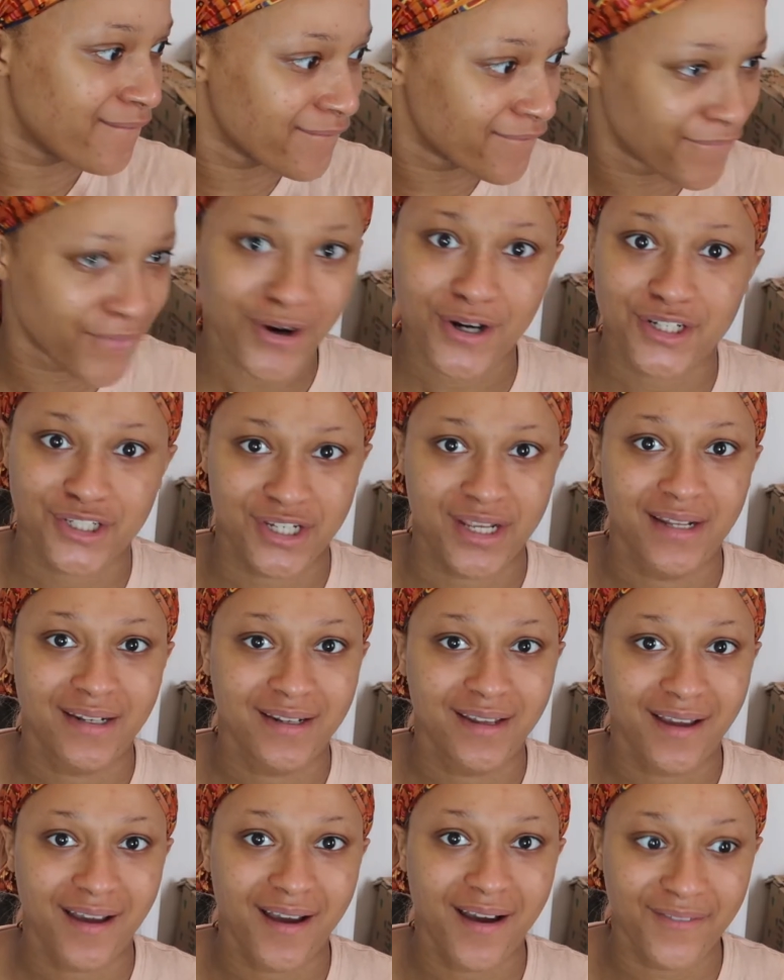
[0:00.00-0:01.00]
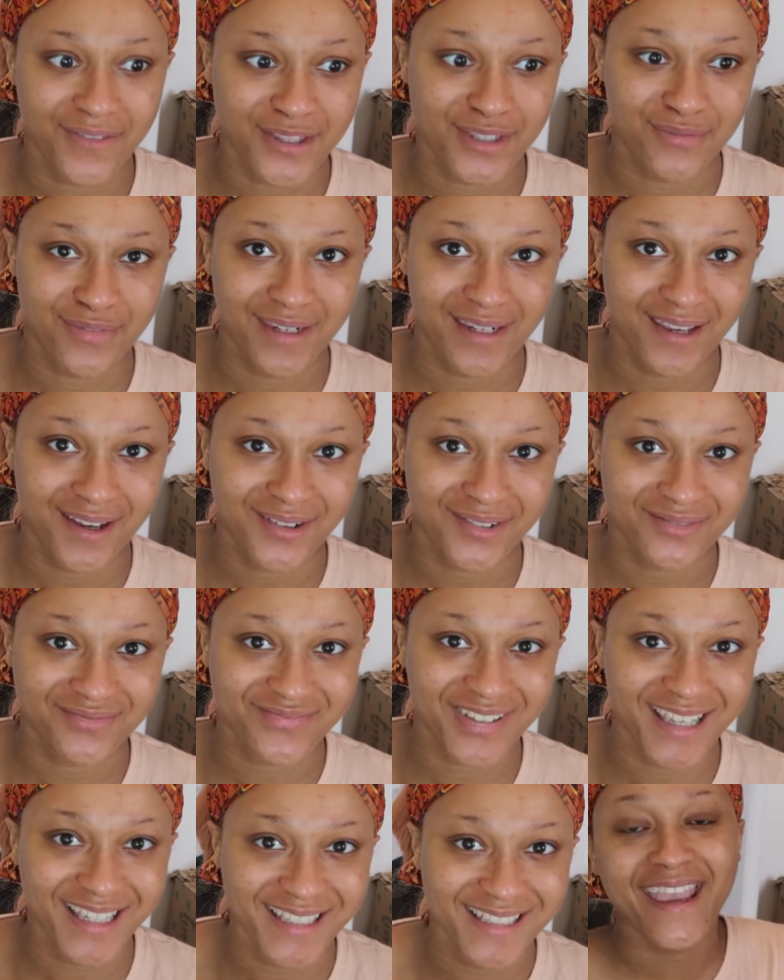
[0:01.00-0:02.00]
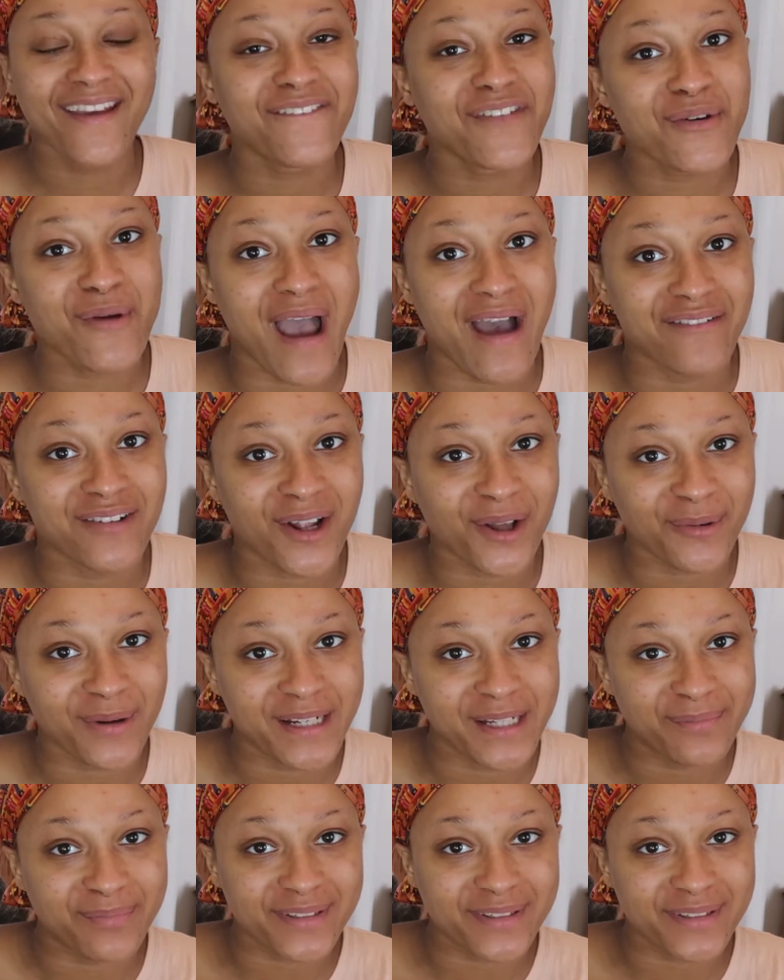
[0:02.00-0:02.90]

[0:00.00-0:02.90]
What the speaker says: version of this video. If you haven't already,